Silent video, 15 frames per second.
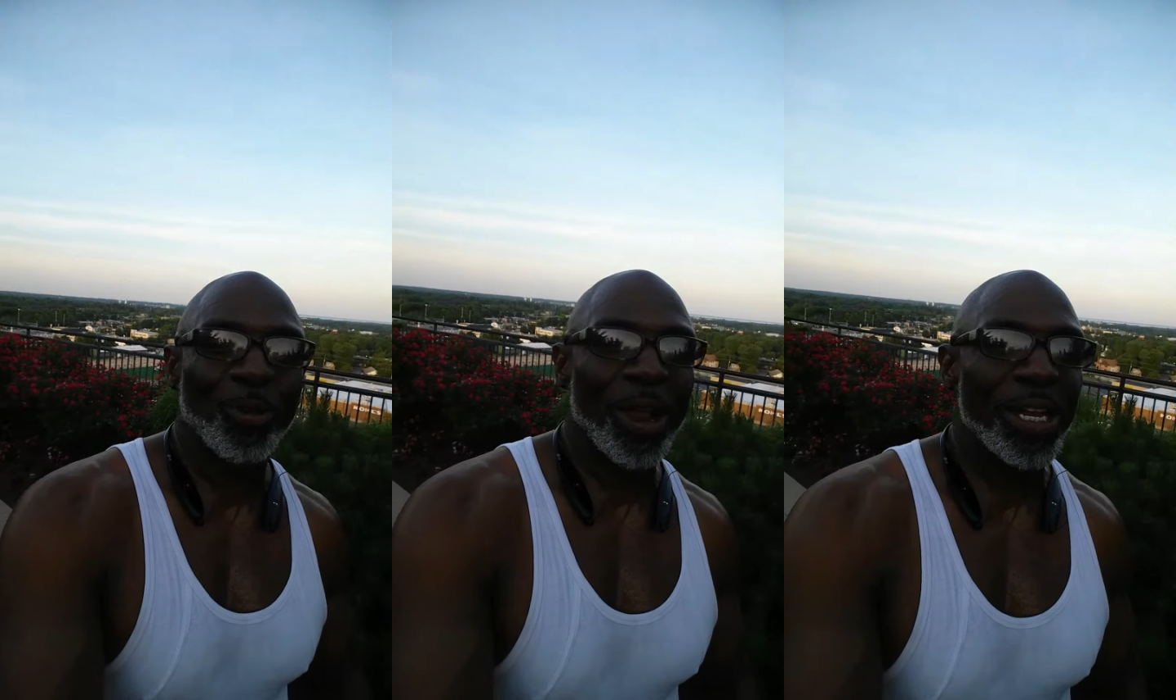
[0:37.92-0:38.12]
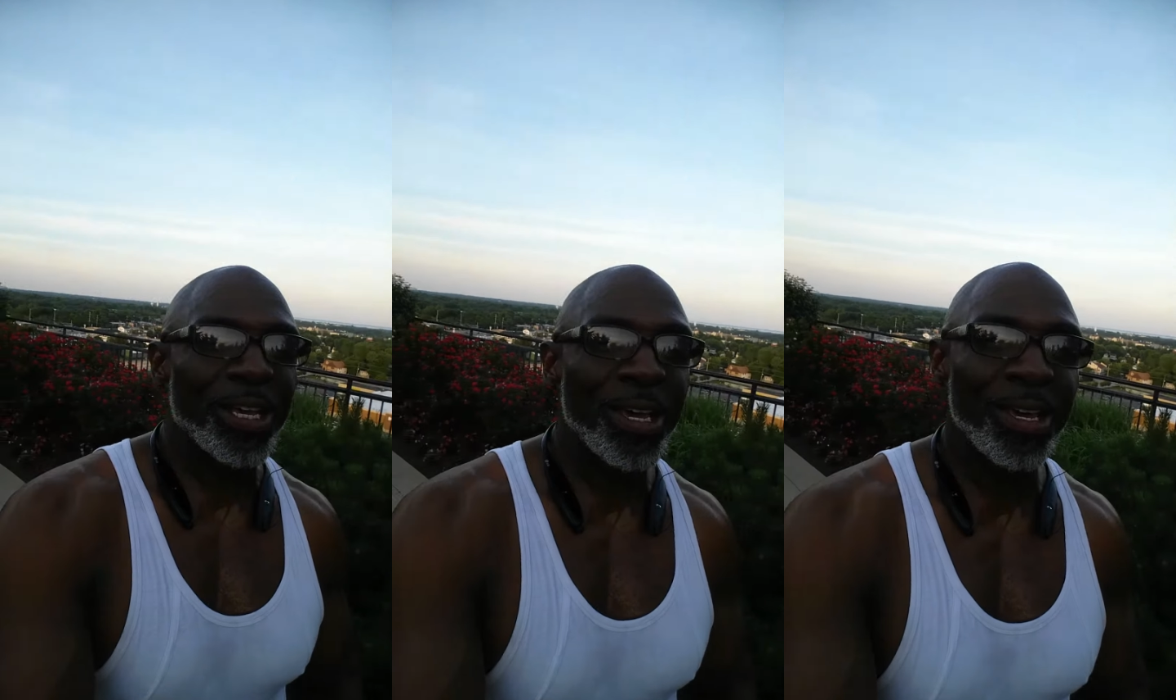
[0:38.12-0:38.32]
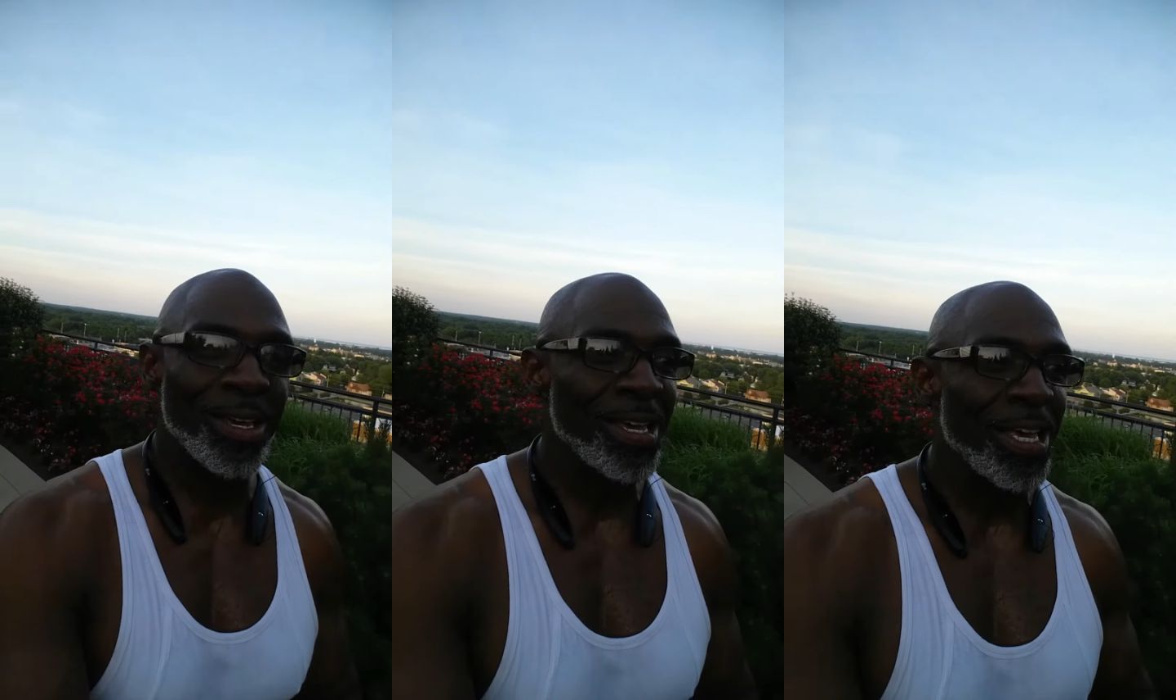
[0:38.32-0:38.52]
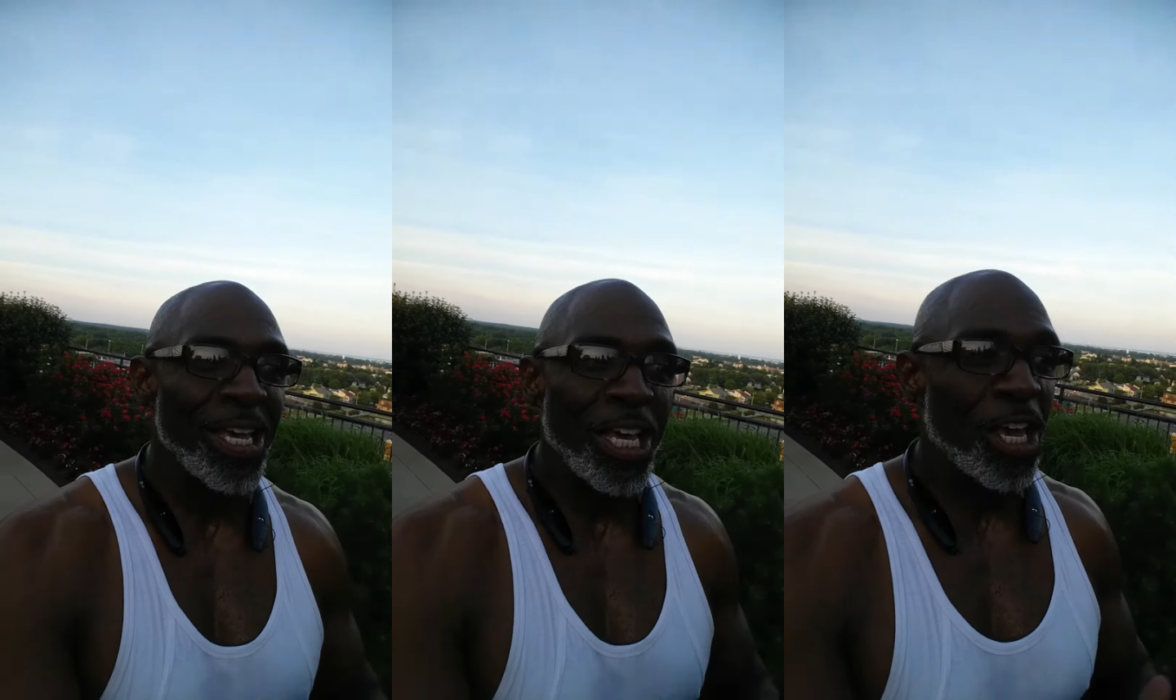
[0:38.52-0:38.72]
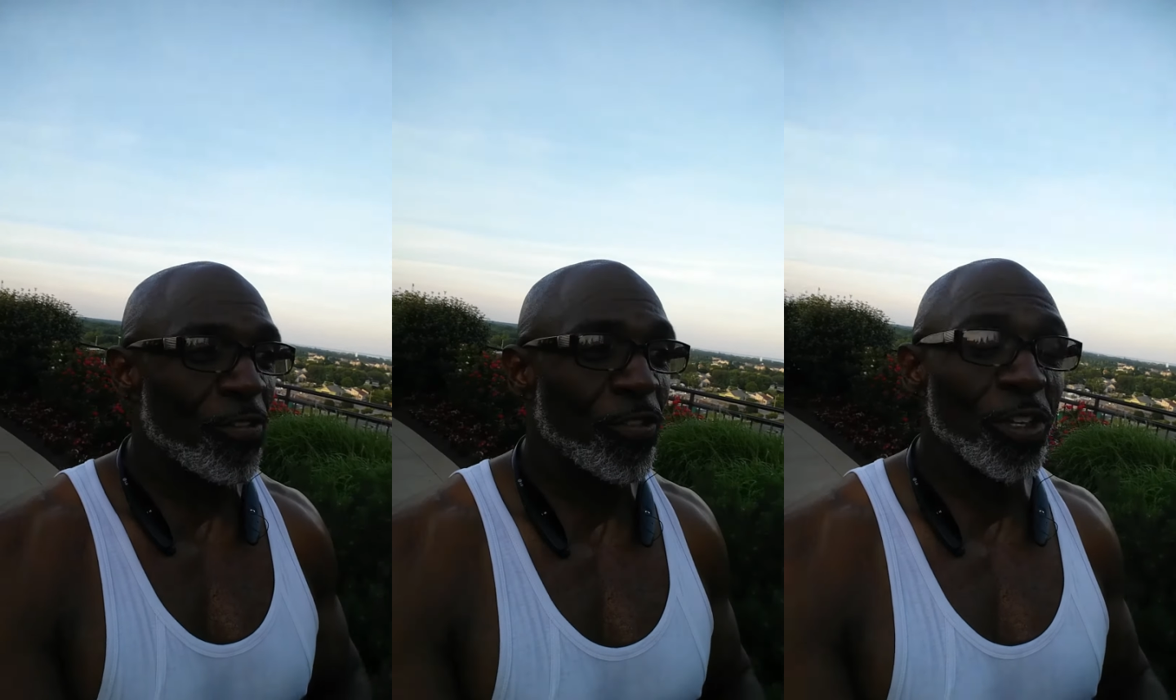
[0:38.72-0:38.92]
great.
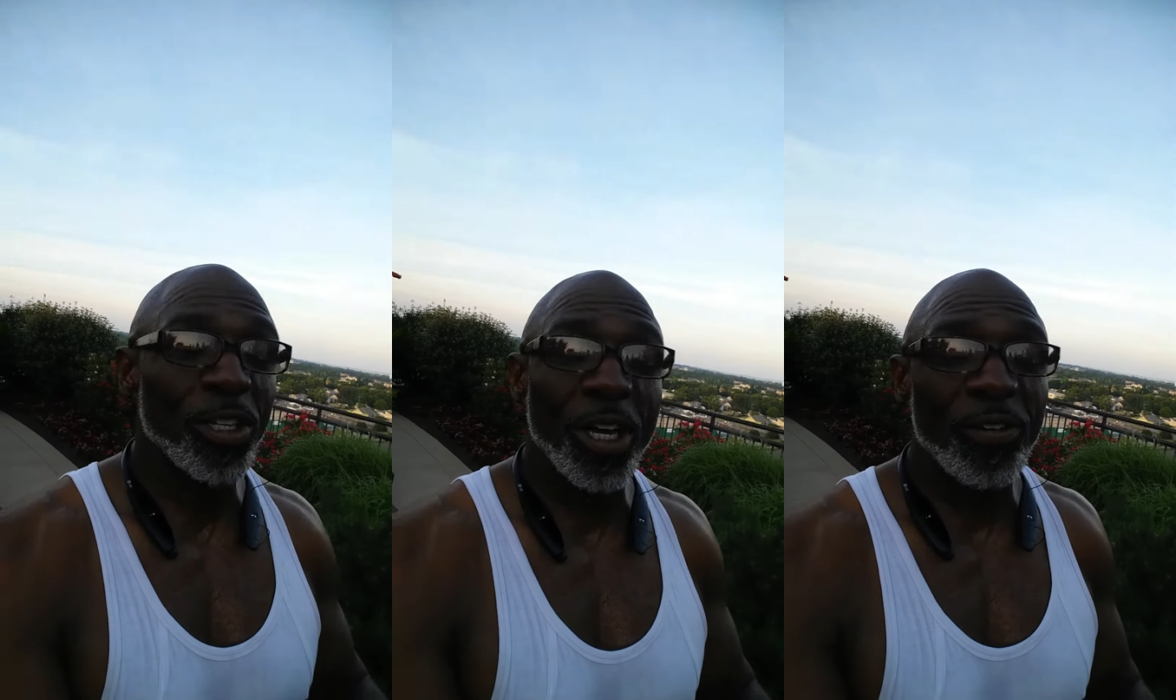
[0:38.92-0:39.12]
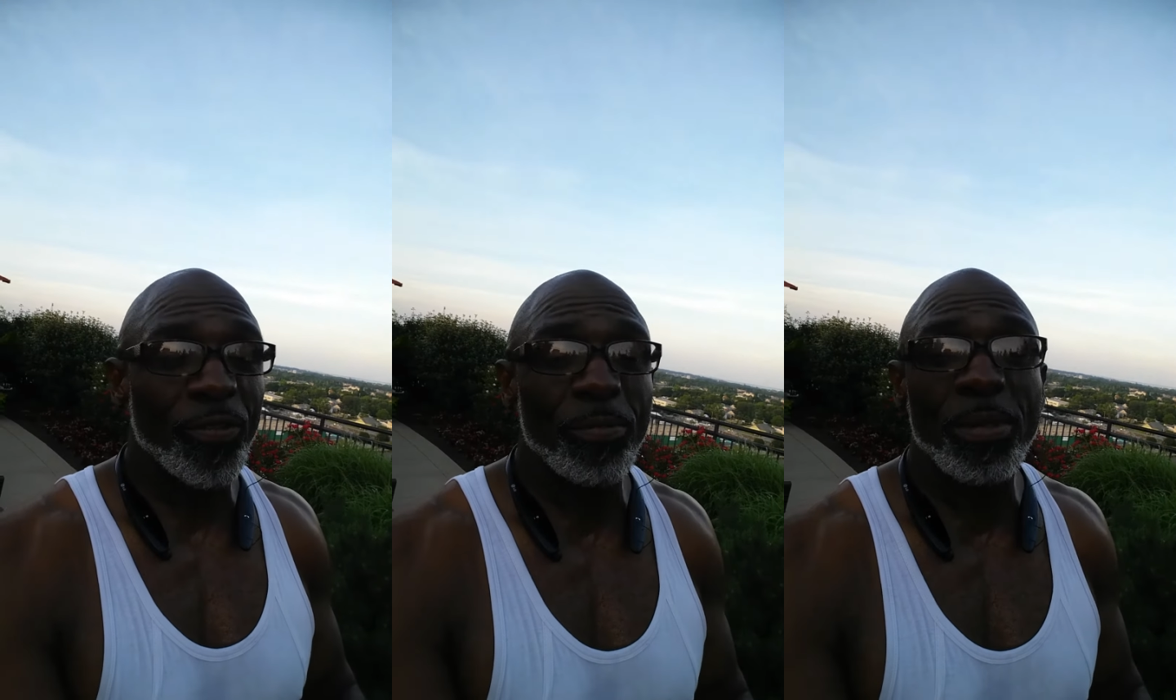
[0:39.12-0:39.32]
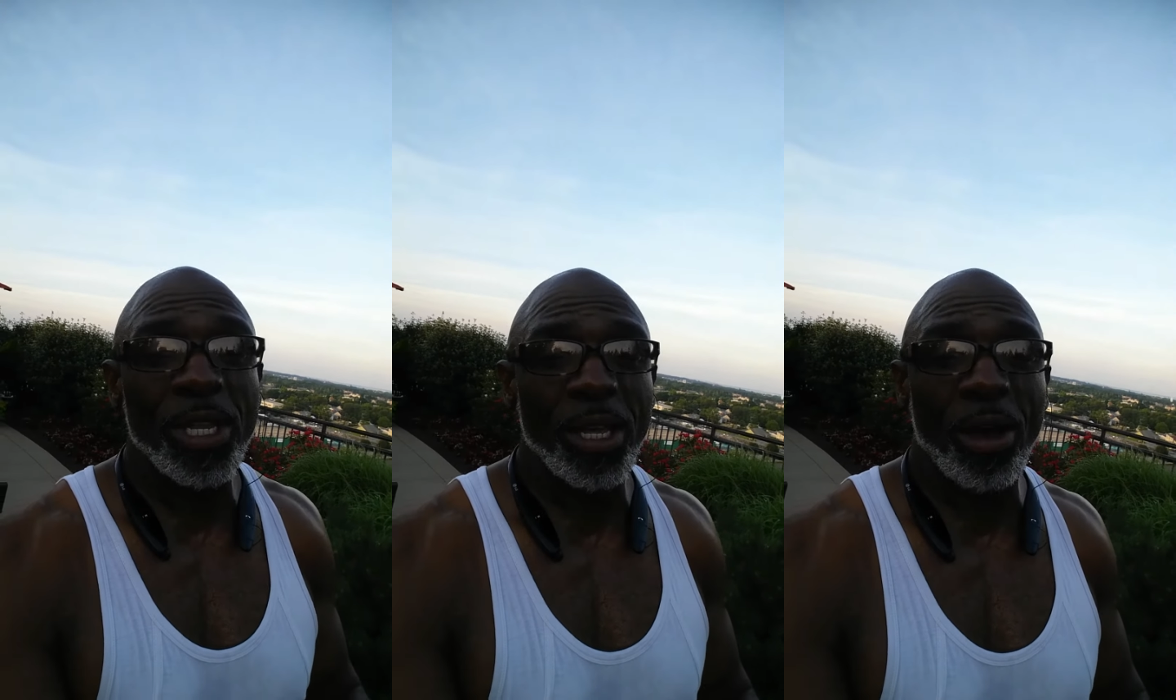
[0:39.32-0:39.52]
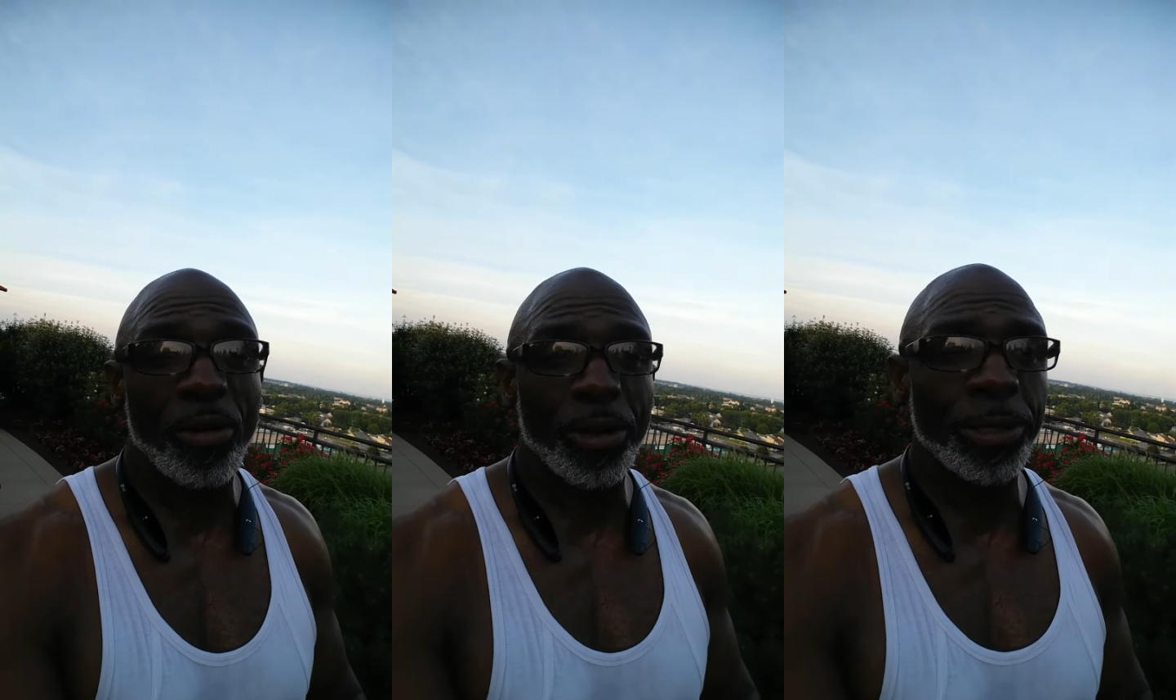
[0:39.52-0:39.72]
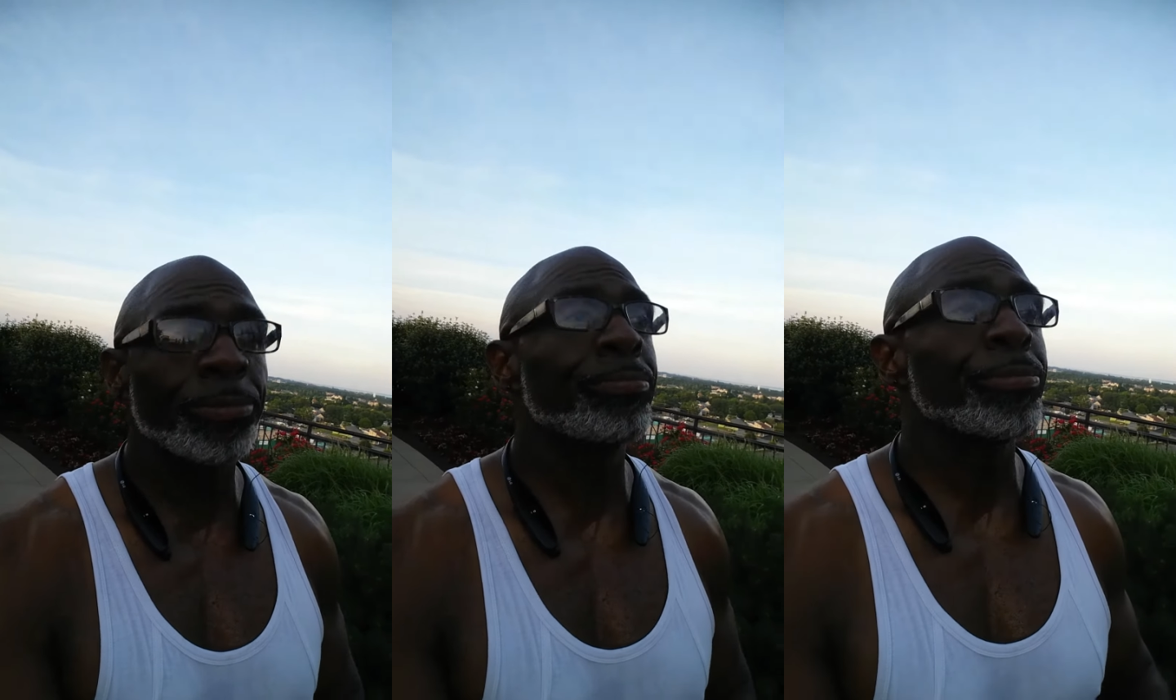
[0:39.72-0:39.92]
If you're looking for
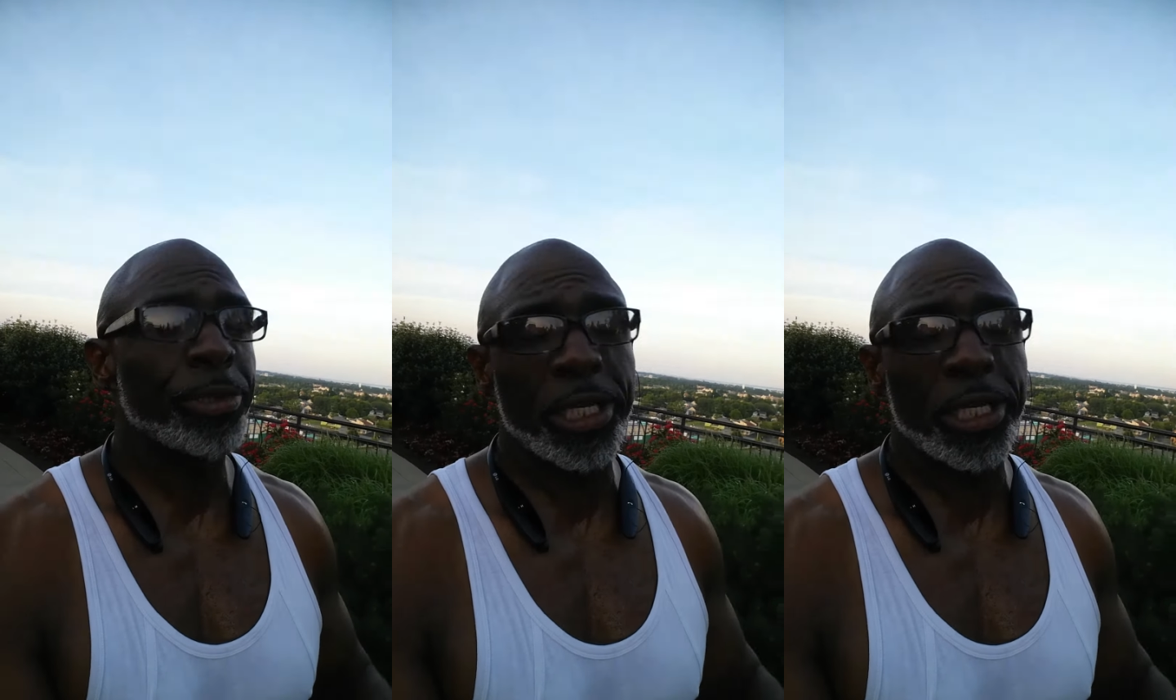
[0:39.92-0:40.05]
mediocre,